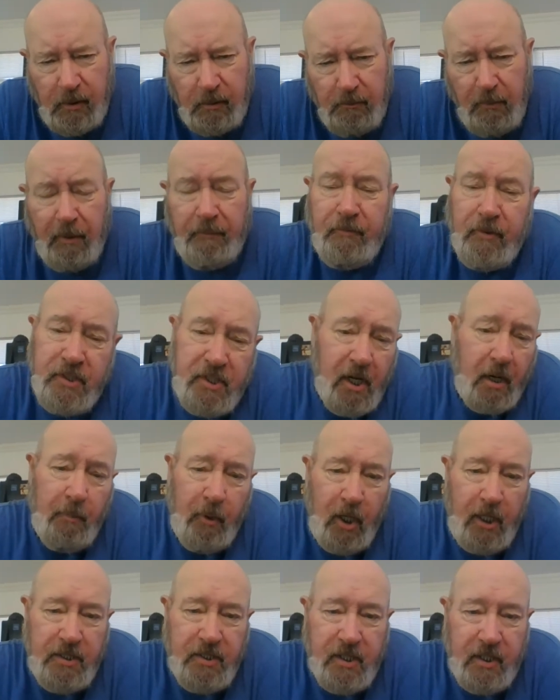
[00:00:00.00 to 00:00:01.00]
But for some
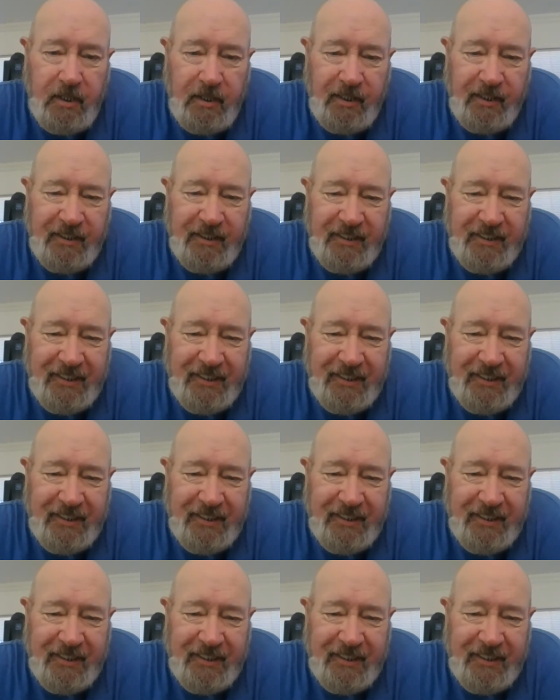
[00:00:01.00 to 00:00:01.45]
reason,